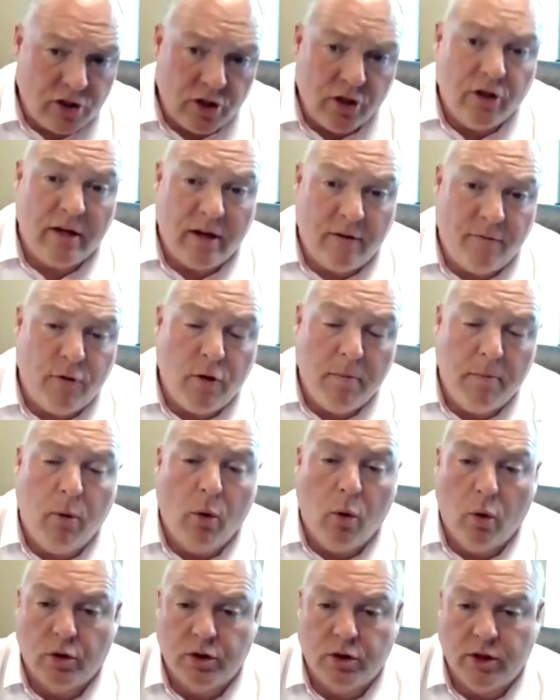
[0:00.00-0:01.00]
certainly if
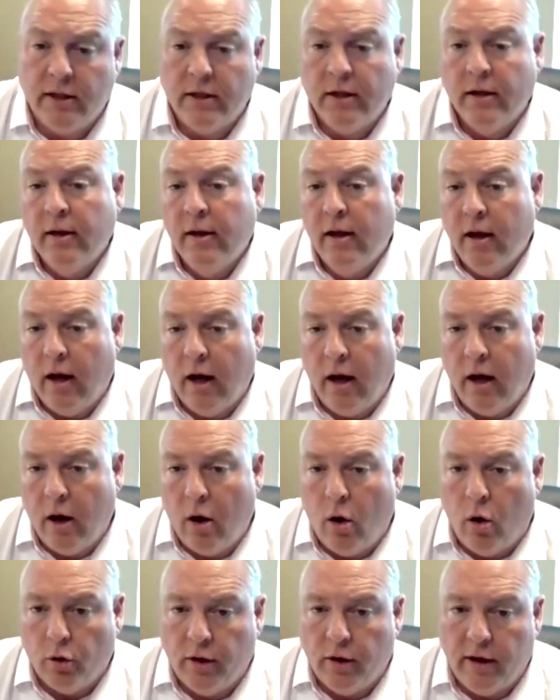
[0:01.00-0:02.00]
you bought it
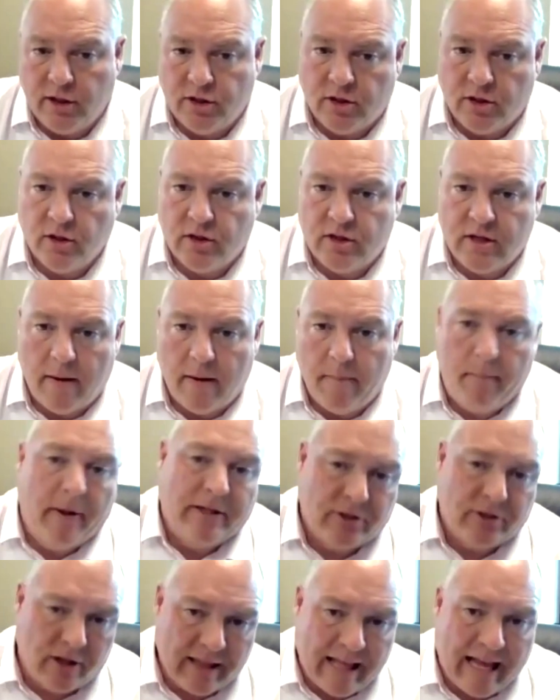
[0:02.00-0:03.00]
on list at 10p.